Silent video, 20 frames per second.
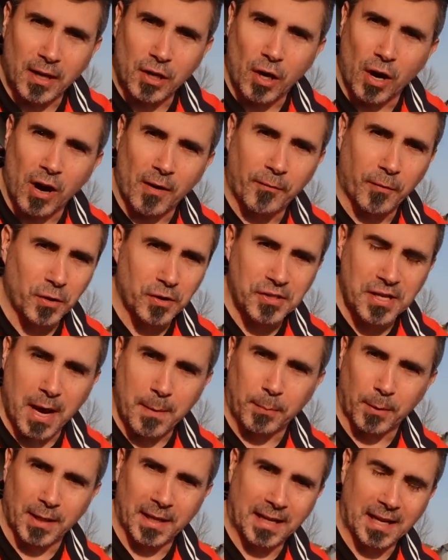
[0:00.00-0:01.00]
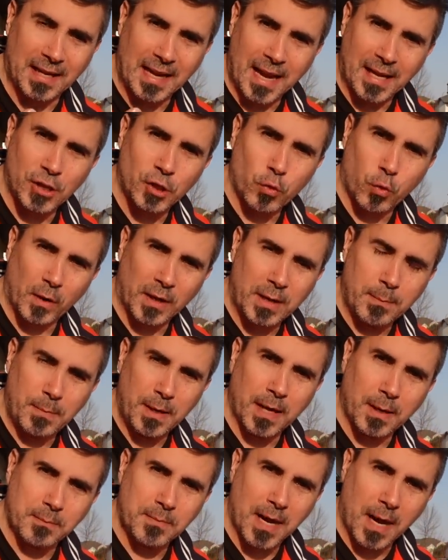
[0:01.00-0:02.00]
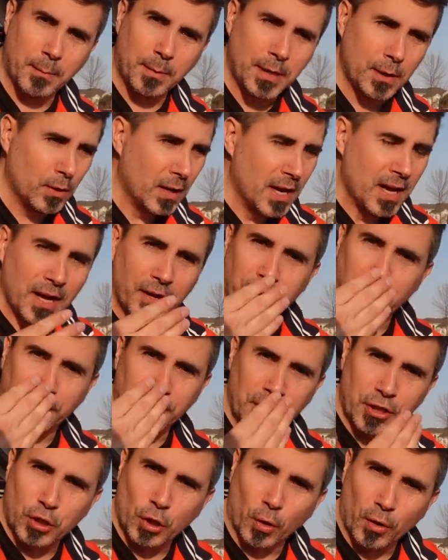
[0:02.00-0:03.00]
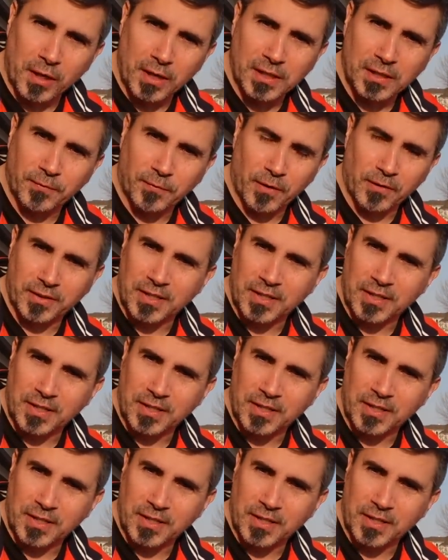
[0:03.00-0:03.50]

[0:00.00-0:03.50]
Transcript: a car, for example, like an N20 BMW, they're notorious for